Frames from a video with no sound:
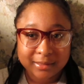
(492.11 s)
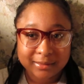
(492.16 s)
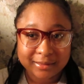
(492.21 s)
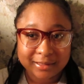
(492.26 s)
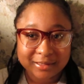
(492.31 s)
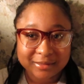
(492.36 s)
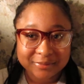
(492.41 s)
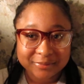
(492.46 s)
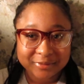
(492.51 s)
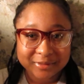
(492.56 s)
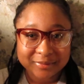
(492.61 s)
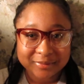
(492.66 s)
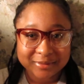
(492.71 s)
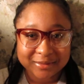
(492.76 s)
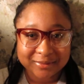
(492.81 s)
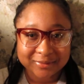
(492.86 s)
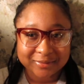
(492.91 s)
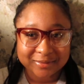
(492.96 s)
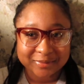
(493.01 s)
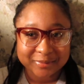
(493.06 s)
that's pretty
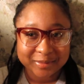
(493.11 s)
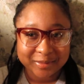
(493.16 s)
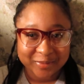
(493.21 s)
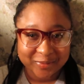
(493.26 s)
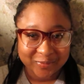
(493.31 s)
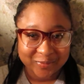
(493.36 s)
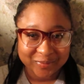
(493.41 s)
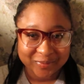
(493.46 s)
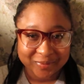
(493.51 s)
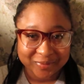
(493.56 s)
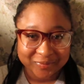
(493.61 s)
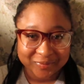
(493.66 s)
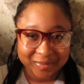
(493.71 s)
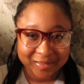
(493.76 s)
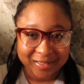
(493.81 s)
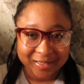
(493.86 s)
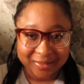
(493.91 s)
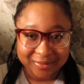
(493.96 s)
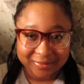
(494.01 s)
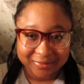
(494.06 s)
much what's been going on with
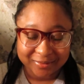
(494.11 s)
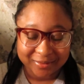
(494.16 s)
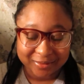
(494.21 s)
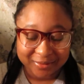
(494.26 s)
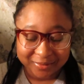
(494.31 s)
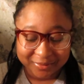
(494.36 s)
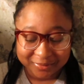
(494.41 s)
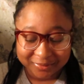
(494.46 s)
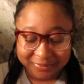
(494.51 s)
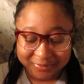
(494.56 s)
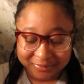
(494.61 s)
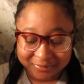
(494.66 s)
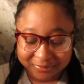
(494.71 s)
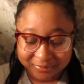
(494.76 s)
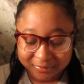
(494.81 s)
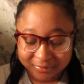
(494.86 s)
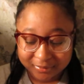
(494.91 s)
College Guyana.